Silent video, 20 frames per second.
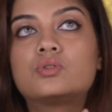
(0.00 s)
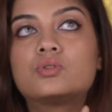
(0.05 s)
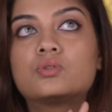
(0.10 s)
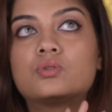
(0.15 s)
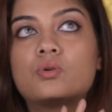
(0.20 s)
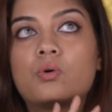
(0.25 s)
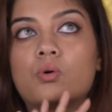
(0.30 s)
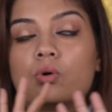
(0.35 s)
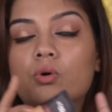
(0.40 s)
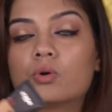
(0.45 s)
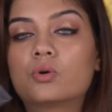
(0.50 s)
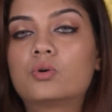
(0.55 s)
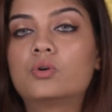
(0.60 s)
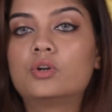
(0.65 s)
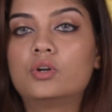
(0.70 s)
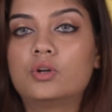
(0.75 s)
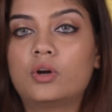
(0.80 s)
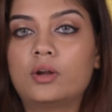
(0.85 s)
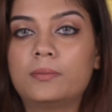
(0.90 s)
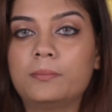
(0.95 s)
so
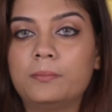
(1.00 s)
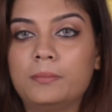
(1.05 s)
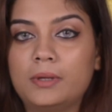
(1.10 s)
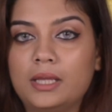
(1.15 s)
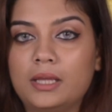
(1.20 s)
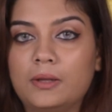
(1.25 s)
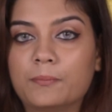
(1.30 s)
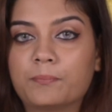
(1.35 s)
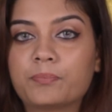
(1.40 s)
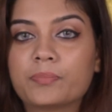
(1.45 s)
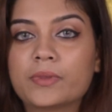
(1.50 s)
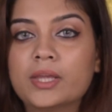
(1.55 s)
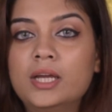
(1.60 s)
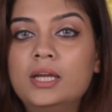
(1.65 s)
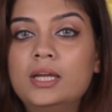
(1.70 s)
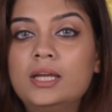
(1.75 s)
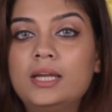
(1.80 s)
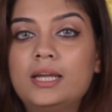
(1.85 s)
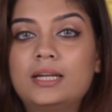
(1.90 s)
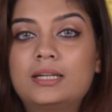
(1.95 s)
good on me.
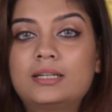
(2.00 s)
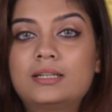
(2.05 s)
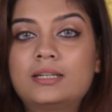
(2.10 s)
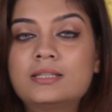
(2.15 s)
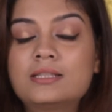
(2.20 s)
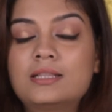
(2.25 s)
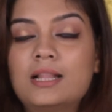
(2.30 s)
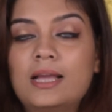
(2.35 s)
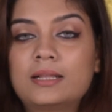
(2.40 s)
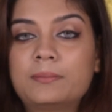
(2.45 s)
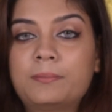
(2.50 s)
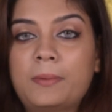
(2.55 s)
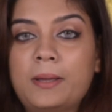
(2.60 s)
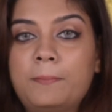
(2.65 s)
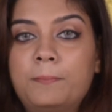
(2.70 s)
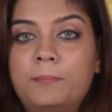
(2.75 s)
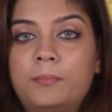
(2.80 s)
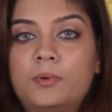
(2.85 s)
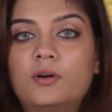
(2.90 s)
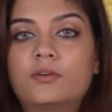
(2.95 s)
It is like my
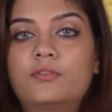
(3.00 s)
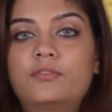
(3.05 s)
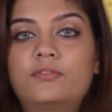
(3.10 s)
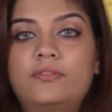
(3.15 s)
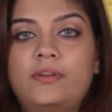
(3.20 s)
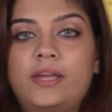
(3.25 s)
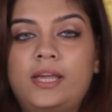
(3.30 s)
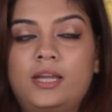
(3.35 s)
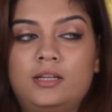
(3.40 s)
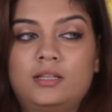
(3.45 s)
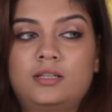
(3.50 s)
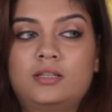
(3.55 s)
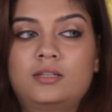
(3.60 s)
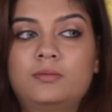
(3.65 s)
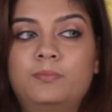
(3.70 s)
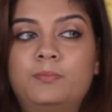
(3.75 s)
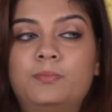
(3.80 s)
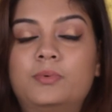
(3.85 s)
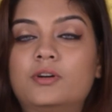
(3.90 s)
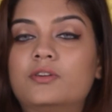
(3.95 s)

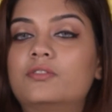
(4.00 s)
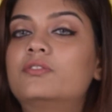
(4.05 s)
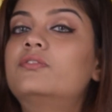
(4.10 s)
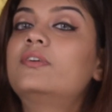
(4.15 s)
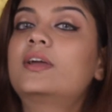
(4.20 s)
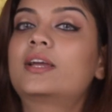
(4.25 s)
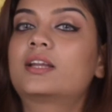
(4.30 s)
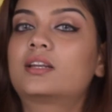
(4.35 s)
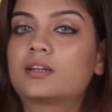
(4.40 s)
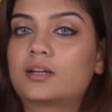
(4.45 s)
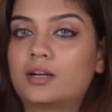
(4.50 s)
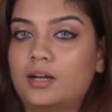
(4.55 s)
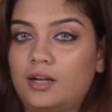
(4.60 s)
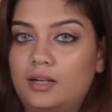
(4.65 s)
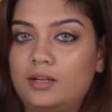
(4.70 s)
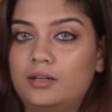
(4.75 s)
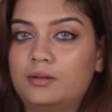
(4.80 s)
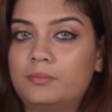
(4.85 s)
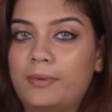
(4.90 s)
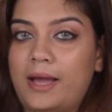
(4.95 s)
perfect
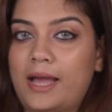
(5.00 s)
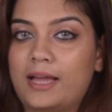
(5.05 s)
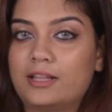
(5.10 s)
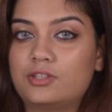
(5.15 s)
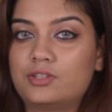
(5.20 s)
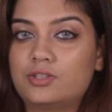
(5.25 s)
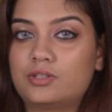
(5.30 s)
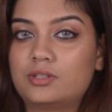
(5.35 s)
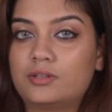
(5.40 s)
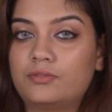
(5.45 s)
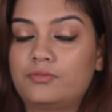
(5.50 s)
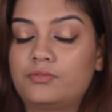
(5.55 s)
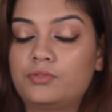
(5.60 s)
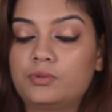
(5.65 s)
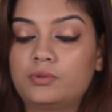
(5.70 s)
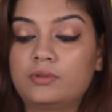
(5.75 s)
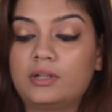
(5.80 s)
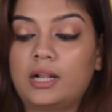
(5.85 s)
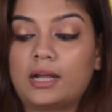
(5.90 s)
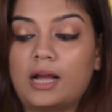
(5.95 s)
color match. If
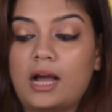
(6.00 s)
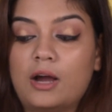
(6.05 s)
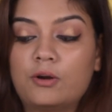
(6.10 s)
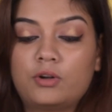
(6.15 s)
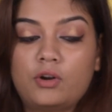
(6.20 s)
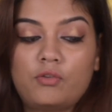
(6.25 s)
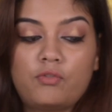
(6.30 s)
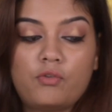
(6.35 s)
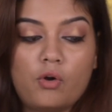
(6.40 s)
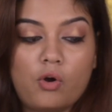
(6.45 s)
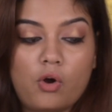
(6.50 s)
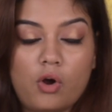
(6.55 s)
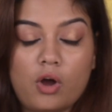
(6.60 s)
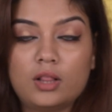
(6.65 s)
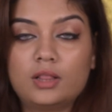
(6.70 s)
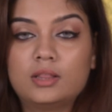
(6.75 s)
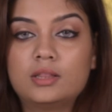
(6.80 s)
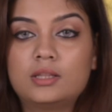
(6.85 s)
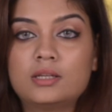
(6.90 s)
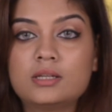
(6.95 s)
you like, out of
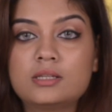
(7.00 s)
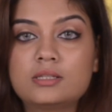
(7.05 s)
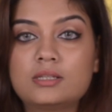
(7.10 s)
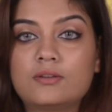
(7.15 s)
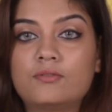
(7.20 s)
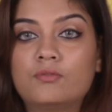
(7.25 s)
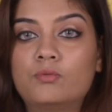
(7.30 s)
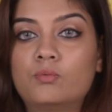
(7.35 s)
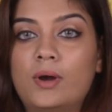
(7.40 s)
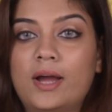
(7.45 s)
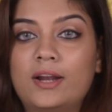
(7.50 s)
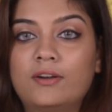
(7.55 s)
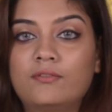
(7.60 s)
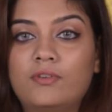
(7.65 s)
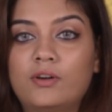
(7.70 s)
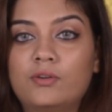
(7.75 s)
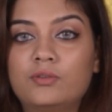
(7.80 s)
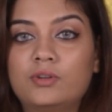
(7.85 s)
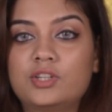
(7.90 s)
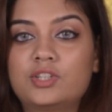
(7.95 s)
all this, if one
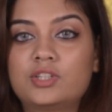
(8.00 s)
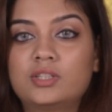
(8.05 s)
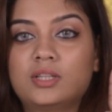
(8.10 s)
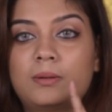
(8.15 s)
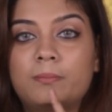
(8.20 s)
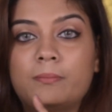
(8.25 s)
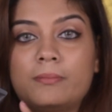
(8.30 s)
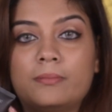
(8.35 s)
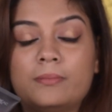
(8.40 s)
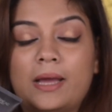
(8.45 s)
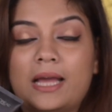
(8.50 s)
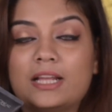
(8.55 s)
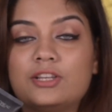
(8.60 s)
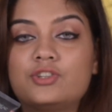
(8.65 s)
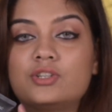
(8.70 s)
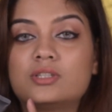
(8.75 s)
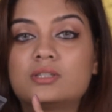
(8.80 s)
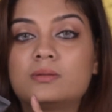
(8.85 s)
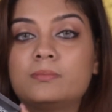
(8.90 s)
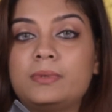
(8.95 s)
foundation that
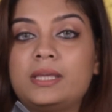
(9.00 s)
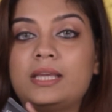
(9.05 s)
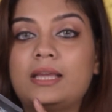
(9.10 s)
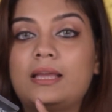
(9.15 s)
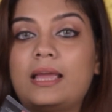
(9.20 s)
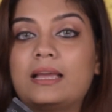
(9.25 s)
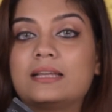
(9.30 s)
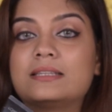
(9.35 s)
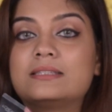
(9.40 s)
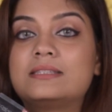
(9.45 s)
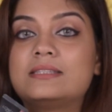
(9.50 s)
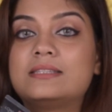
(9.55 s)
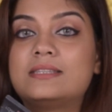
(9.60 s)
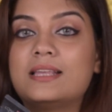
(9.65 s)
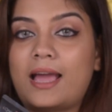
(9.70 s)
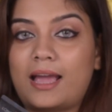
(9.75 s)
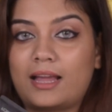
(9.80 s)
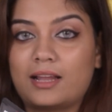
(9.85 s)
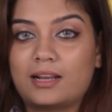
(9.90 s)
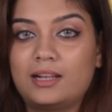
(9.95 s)
matches me
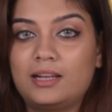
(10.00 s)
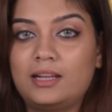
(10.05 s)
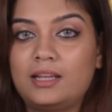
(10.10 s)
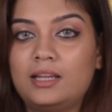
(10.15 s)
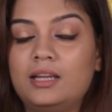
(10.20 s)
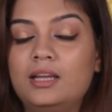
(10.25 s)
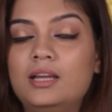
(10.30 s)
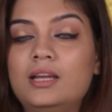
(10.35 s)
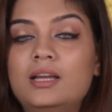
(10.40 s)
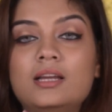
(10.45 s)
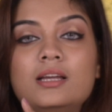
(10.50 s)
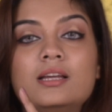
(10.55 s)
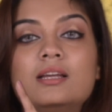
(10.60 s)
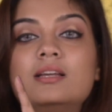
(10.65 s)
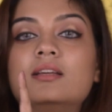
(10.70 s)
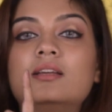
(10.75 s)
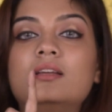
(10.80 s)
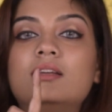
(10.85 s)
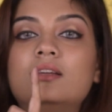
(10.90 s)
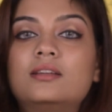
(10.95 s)
exactly
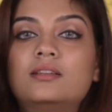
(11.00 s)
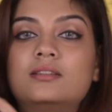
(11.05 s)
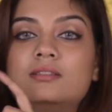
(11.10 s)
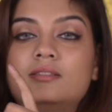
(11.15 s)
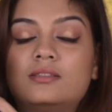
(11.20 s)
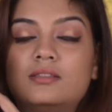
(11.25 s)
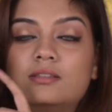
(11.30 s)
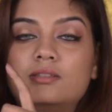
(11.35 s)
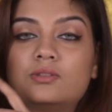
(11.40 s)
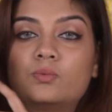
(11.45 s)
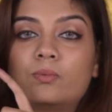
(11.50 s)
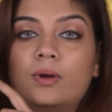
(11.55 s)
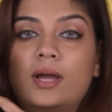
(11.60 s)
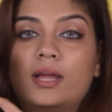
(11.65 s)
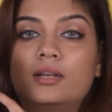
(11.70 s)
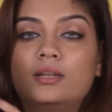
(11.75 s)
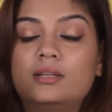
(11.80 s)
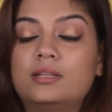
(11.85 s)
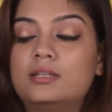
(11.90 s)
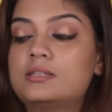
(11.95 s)
is this
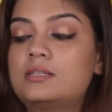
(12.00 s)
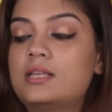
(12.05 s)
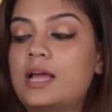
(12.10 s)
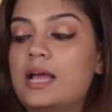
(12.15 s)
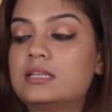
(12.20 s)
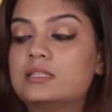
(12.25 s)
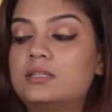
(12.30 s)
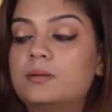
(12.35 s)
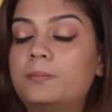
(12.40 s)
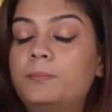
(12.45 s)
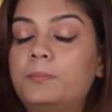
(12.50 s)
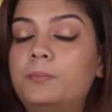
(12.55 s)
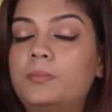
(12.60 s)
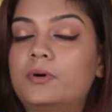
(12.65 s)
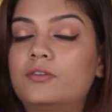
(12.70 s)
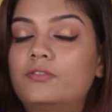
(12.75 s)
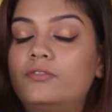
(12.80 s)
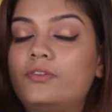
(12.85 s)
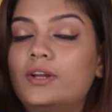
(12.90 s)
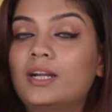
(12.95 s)
one. This has a
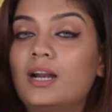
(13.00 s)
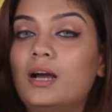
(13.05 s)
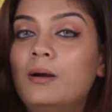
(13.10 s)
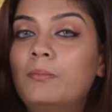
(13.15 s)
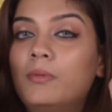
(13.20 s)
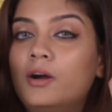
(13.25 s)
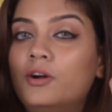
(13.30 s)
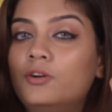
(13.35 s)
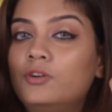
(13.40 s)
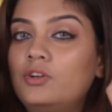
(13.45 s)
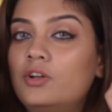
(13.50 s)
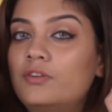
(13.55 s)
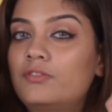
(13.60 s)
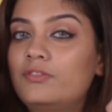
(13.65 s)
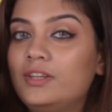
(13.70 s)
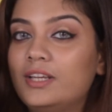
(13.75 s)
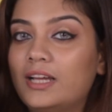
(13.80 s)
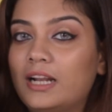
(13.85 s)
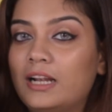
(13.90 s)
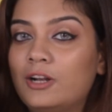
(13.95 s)
perfect amount
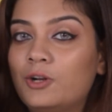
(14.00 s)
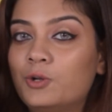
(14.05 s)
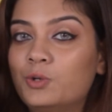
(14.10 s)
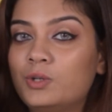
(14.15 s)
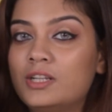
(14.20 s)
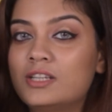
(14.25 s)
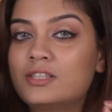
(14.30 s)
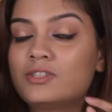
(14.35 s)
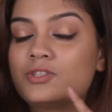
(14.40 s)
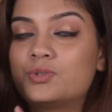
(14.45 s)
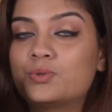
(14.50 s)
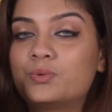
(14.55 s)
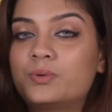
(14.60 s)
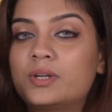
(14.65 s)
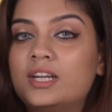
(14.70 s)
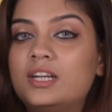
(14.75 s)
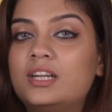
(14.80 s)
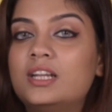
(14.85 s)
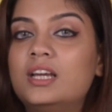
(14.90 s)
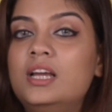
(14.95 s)
of yellowness to
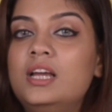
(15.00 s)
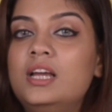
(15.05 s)
it,